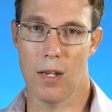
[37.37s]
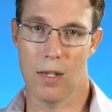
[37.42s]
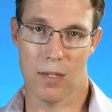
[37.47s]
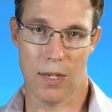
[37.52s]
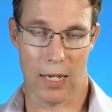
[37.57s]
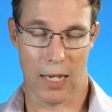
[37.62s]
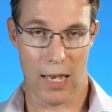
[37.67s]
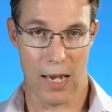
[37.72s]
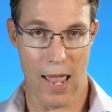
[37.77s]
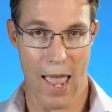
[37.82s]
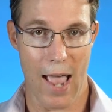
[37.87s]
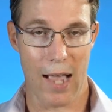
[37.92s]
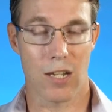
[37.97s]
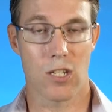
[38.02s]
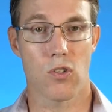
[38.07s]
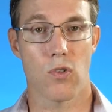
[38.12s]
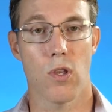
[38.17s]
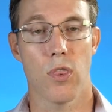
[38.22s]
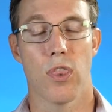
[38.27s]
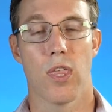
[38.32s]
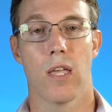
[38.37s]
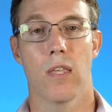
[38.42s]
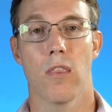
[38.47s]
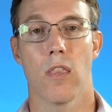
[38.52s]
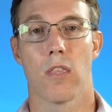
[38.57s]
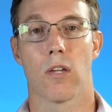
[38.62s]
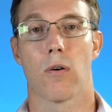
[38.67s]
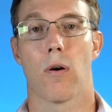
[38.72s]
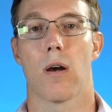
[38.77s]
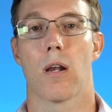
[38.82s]
It's like an extra thing
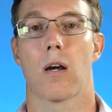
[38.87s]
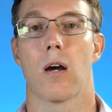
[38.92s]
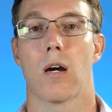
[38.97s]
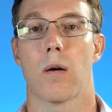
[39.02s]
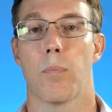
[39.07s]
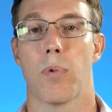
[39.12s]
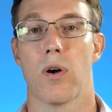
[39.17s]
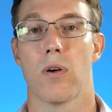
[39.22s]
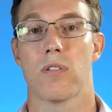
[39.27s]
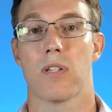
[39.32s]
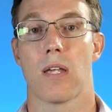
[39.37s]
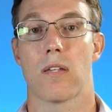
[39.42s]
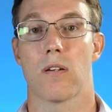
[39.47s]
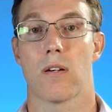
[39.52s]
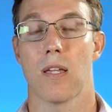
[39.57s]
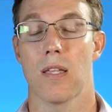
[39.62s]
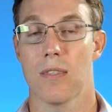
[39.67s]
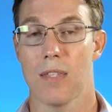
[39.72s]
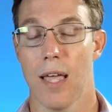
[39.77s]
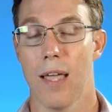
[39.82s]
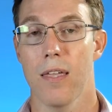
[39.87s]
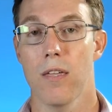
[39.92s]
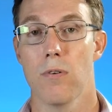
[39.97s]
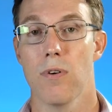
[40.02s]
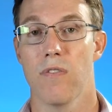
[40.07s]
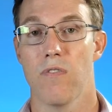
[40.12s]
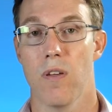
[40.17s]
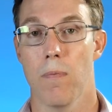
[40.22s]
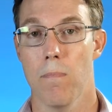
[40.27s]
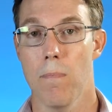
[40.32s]
that the credit card processor can tell you
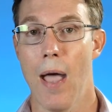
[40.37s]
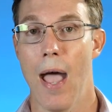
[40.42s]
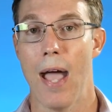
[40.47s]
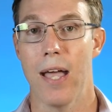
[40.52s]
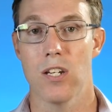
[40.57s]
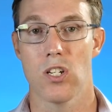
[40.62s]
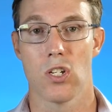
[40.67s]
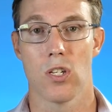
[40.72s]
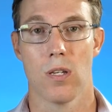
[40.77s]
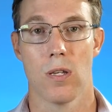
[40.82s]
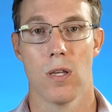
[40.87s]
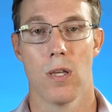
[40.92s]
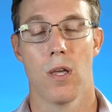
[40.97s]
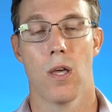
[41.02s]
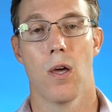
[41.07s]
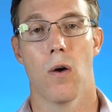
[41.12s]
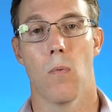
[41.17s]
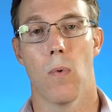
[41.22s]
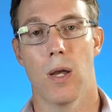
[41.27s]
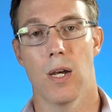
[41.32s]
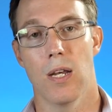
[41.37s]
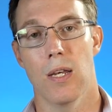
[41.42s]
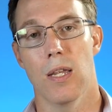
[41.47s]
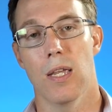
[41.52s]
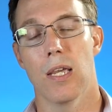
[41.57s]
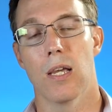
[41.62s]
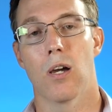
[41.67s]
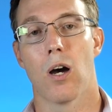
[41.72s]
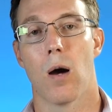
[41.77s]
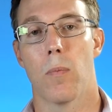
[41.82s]
if it matched when an
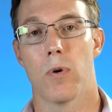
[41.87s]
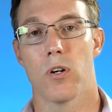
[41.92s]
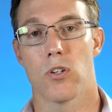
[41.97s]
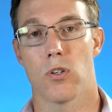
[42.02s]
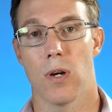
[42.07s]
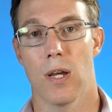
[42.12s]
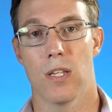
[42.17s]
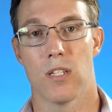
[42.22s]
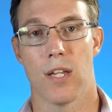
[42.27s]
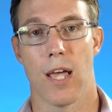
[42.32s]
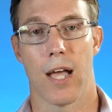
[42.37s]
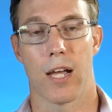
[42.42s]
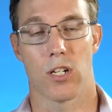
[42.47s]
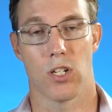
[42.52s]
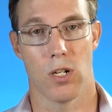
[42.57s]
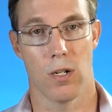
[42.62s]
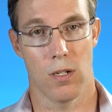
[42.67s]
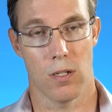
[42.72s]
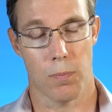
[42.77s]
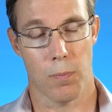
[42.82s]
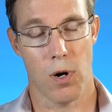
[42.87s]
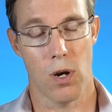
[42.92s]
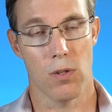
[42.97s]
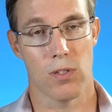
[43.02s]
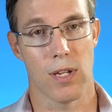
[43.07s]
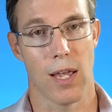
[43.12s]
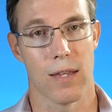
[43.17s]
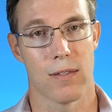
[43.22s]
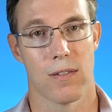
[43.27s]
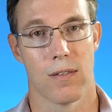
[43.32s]
e-commerce transaction is
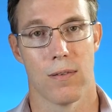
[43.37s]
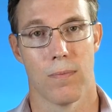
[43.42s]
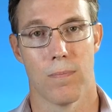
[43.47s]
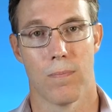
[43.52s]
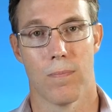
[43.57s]
processed.